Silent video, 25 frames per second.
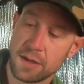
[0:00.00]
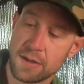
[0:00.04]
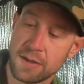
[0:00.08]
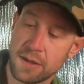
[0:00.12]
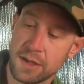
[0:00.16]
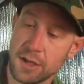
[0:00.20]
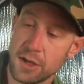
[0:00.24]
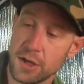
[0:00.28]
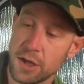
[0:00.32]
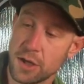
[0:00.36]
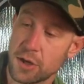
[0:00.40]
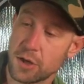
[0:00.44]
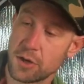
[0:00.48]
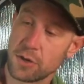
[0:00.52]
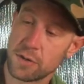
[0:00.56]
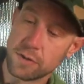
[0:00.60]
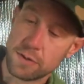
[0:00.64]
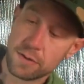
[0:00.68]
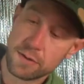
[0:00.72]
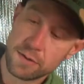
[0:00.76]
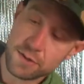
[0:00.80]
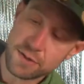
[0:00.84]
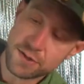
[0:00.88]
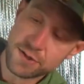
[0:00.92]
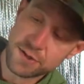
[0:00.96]
The
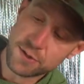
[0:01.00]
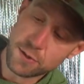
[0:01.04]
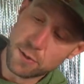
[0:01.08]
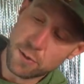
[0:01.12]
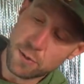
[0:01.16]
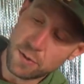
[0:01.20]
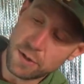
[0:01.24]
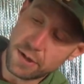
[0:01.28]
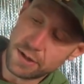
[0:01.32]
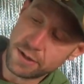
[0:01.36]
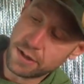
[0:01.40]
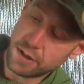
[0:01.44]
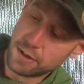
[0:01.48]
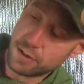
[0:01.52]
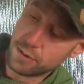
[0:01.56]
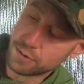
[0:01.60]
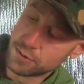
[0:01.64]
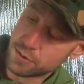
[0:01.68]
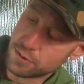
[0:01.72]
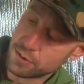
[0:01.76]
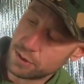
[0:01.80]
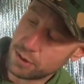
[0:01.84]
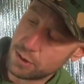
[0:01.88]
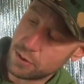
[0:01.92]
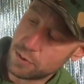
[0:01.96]
sole on the
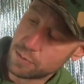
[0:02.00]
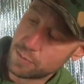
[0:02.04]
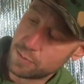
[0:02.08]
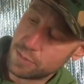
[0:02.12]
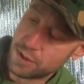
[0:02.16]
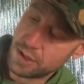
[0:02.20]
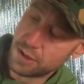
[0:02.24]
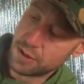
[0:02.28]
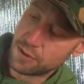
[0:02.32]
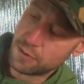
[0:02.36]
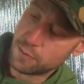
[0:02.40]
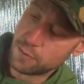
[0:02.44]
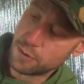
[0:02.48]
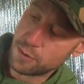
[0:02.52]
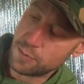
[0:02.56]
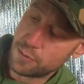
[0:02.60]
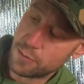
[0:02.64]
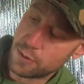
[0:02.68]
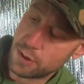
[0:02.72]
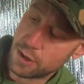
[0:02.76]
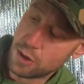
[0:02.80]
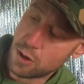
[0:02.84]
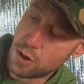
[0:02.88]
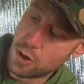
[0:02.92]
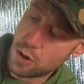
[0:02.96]
Altra Lone Peak
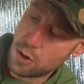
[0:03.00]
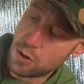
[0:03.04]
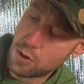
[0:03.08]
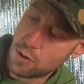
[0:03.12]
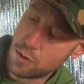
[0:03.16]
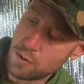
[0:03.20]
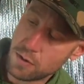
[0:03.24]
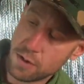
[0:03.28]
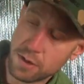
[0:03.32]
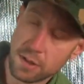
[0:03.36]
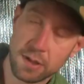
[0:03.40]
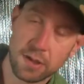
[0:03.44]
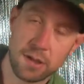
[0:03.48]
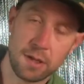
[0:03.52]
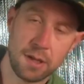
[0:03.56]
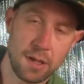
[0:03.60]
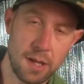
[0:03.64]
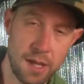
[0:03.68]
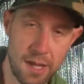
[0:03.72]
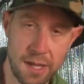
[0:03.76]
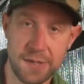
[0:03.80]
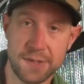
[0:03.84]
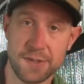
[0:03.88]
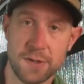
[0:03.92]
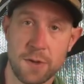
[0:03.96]
3.0,
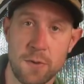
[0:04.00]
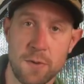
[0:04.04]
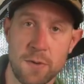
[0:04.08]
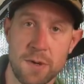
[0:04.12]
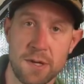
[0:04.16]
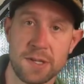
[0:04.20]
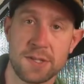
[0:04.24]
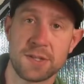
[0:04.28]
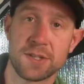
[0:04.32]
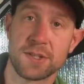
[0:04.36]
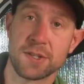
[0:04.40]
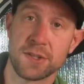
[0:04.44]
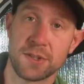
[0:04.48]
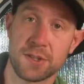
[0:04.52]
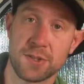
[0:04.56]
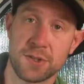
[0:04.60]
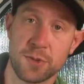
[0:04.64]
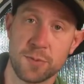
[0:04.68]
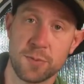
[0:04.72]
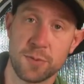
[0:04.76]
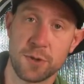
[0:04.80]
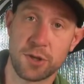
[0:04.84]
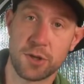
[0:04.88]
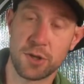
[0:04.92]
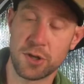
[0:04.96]
as always,
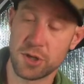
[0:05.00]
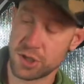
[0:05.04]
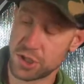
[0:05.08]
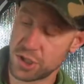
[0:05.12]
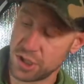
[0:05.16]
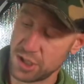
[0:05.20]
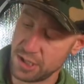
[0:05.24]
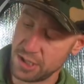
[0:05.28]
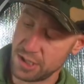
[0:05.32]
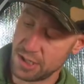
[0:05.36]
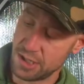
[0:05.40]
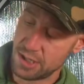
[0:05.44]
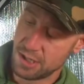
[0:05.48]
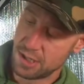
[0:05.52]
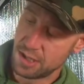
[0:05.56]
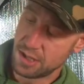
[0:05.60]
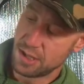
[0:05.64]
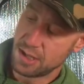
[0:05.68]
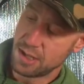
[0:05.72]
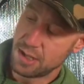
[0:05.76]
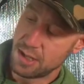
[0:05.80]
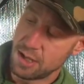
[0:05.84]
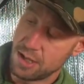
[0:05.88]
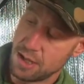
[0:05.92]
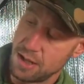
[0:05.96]
super cushy.
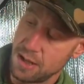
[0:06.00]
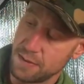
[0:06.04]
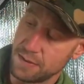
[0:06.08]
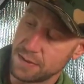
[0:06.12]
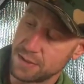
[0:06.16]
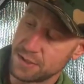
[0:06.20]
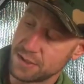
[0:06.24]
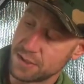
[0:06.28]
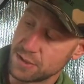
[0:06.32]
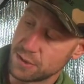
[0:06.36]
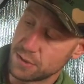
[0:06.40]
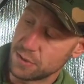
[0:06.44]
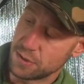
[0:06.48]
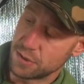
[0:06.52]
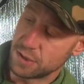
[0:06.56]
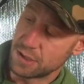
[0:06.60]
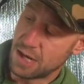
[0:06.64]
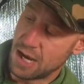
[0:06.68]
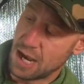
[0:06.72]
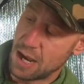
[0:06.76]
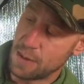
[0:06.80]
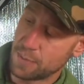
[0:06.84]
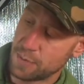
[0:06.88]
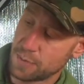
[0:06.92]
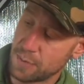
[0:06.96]
This is a good
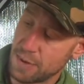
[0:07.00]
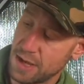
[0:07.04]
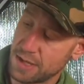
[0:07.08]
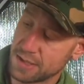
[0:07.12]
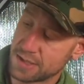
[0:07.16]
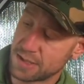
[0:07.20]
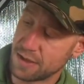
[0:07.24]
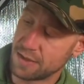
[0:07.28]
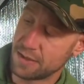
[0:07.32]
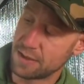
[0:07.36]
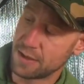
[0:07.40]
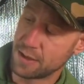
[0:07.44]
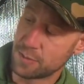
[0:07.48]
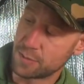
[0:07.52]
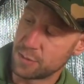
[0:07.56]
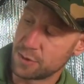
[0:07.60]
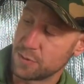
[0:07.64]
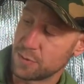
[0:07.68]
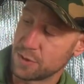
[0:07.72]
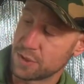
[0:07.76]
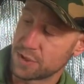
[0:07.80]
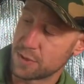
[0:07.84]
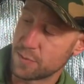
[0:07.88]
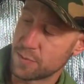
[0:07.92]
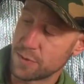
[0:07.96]
compromise, I think,
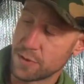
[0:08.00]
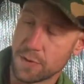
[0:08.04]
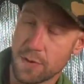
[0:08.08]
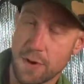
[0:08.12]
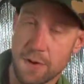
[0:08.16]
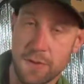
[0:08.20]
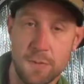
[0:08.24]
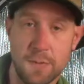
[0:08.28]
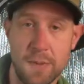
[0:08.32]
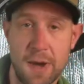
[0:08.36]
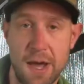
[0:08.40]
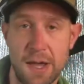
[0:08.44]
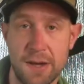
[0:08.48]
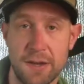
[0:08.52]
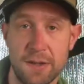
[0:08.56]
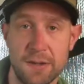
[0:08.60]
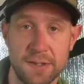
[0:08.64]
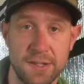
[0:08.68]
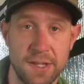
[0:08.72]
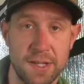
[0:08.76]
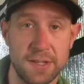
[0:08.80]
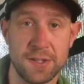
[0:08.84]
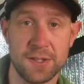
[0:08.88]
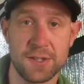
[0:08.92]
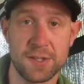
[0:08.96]
between some of their other
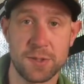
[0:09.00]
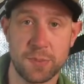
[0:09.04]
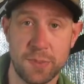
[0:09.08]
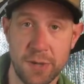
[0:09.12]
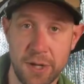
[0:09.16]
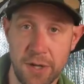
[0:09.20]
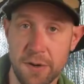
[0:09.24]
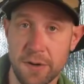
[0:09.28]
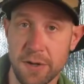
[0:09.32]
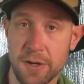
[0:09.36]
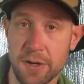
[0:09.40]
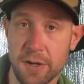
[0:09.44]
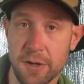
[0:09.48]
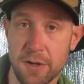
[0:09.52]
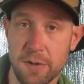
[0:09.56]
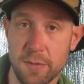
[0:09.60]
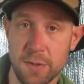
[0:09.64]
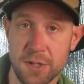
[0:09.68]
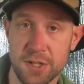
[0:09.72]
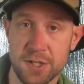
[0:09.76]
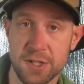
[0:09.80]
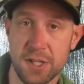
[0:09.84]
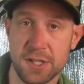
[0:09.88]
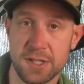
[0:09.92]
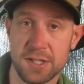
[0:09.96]
models, like the Superior,
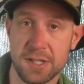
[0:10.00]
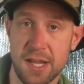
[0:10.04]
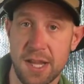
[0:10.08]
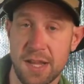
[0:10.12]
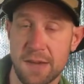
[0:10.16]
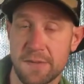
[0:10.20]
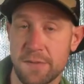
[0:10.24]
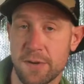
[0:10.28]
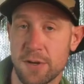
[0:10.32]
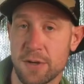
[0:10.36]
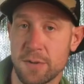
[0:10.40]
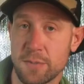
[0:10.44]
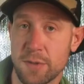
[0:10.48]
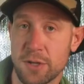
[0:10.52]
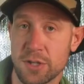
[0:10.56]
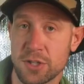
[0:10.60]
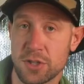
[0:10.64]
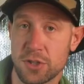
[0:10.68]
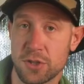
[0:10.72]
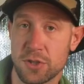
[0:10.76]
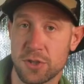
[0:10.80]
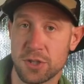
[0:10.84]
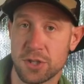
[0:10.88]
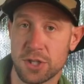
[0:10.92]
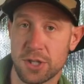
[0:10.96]
which doesn't have very
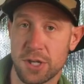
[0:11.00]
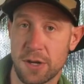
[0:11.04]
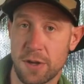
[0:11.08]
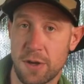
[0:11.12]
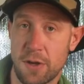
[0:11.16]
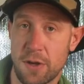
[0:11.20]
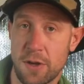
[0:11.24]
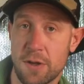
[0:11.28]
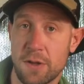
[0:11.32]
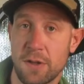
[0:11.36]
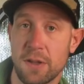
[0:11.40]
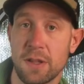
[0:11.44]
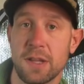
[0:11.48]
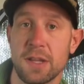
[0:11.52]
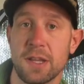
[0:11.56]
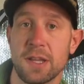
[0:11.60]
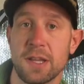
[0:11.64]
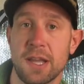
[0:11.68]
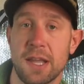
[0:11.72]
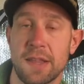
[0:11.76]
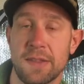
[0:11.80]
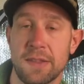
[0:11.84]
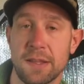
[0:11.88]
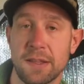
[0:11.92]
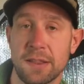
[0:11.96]
much cushion at all,
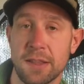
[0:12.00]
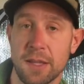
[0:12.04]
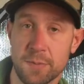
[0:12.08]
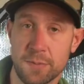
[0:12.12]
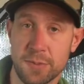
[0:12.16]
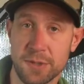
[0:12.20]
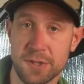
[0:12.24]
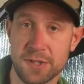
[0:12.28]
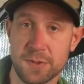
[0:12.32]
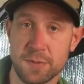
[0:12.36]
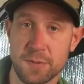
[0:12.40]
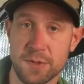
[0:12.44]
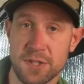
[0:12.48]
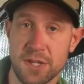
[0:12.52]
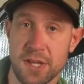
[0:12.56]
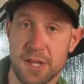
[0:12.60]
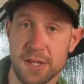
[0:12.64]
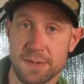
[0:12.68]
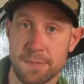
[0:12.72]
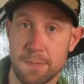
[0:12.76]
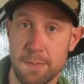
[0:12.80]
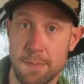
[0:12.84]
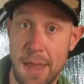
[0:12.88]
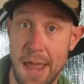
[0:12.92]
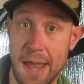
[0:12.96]
and the Olympus, which
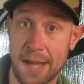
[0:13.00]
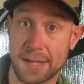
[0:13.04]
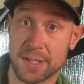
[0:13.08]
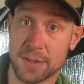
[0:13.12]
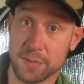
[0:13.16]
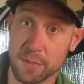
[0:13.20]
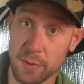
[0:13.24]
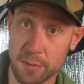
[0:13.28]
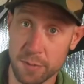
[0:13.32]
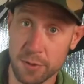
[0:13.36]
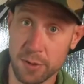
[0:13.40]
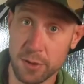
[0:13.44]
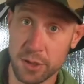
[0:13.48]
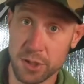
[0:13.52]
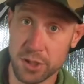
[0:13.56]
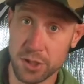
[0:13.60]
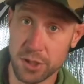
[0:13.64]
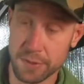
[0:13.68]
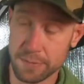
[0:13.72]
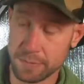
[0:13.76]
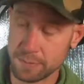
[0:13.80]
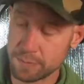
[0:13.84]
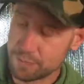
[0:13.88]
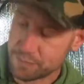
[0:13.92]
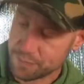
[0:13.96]
has maximum
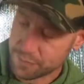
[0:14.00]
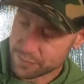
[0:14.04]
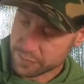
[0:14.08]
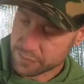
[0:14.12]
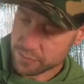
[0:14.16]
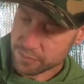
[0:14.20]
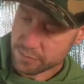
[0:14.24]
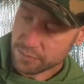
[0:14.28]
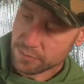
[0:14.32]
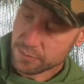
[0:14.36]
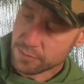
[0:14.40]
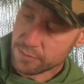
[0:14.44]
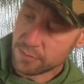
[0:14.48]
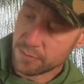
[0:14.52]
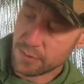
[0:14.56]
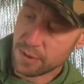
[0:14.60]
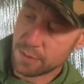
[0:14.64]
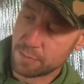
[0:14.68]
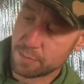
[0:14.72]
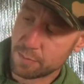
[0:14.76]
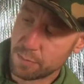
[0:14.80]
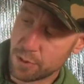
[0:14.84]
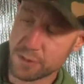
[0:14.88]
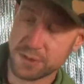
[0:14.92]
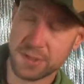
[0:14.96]
cushion.
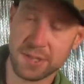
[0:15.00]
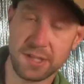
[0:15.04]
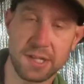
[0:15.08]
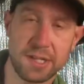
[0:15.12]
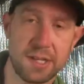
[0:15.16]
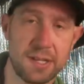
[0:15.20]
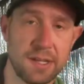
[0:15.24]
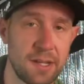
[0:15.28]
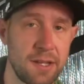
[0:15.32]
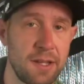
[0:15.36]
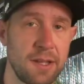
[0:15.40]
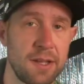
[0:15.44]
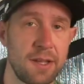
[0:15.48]
Personally,